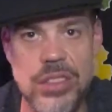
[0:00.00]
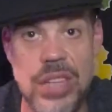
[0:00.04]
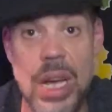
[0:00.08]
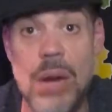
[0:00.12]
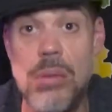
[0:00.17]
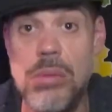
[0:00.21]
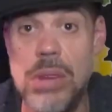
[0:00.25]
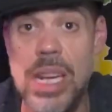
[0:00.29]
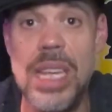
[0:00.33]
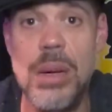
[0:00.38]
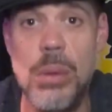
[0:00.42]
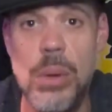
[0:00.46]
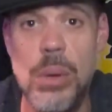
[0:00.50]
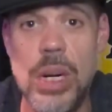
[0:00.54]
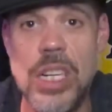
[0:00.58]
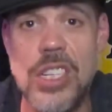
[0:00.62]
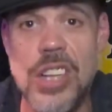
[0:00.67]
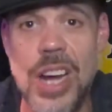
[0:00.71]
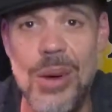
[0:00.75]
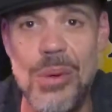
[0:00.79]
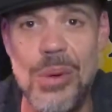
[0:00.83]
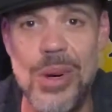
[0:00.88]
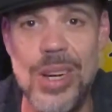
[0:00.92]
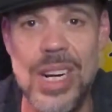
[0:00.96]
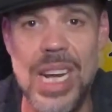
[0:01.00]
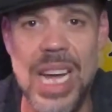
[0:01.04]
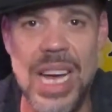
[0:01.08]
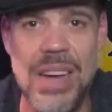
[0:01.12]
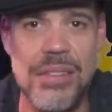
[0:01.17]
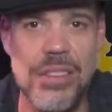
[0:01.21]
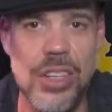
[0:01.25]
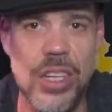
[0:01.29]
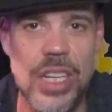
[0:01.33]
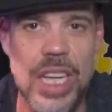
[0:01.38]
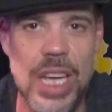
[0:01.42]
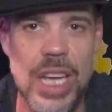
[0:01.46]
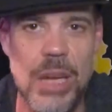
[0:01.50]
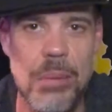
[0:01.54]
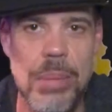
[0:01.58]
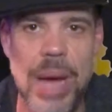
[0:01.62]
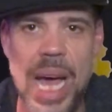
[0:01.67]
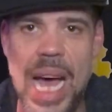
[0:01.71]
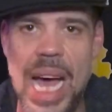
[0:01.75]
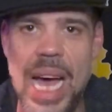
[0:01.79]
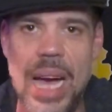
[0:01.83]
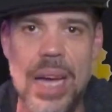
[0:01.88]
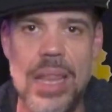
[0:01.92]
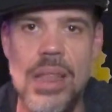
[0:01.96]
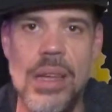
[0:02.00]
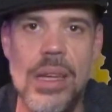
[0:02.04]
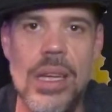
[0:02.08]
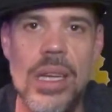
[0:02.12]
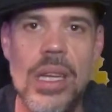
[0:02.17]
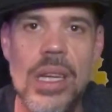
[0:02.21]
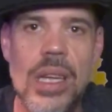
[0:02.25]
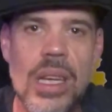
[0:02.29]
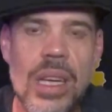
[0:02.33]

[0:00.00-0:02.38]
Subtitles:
I really wish I would have, looking back. The